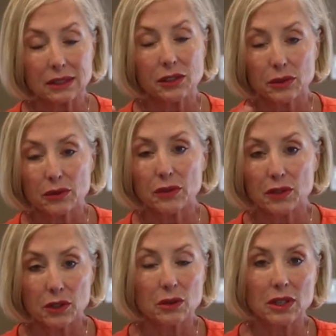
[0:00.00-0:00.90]
your
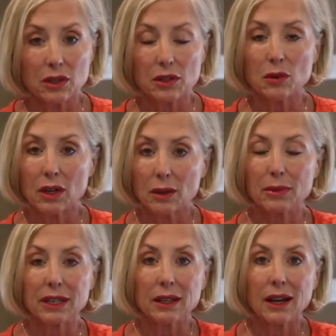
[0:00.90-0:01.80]
review and here you are,
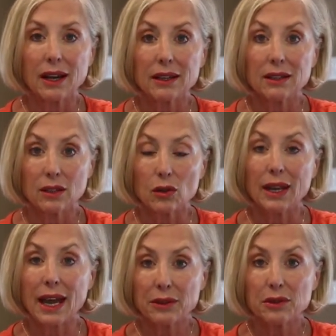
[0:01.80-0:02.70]
but
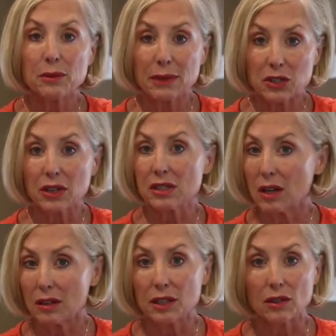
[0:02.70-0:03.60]
gather the metrics
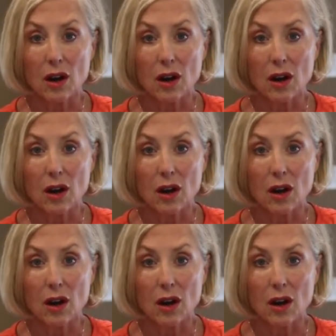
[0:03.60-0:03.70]
all year.